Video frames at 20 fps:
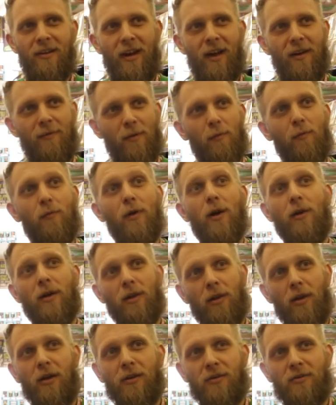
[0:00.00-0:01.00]
have a very
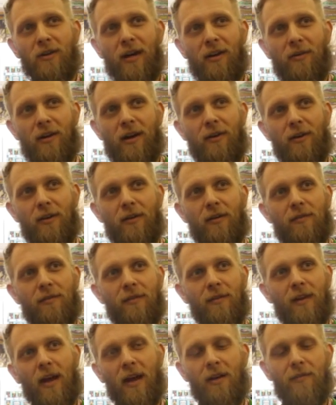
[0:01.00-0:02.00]
long track record
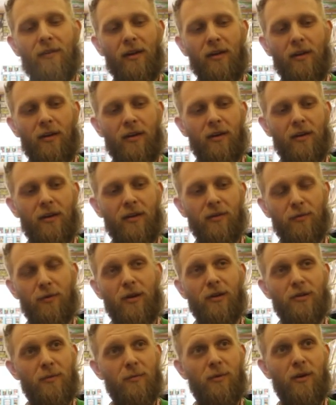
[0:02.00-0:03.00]
of having uh,
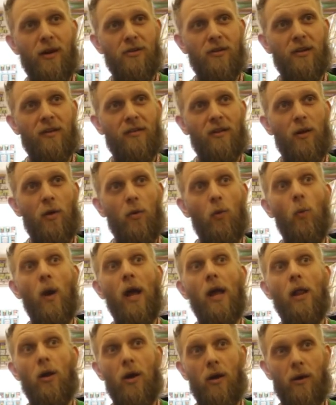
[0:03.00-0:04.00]
construction projects go
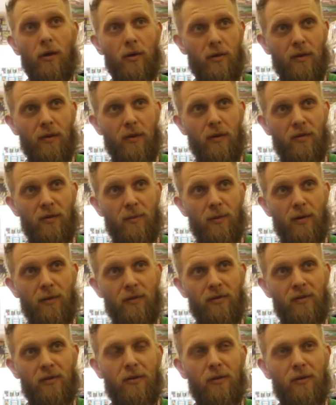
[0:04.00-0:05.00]
way longer than they're
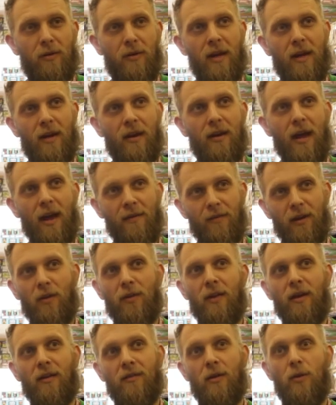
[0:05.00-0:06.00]
supposed to and having
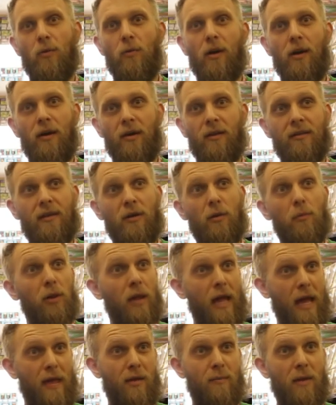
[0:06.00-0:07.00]
things go wrong because they don't
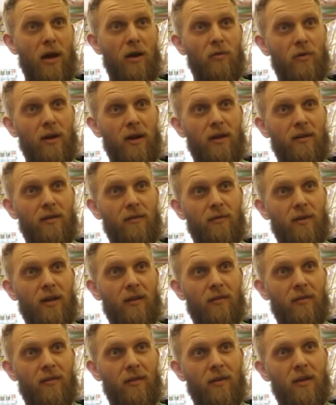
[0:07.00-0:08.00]
plan them out right in
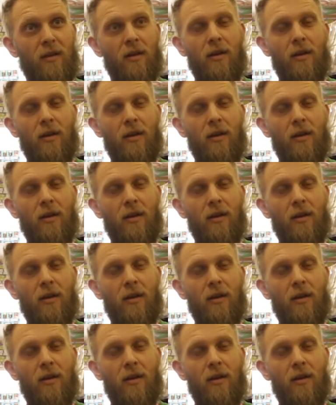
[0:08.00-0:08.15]
advance.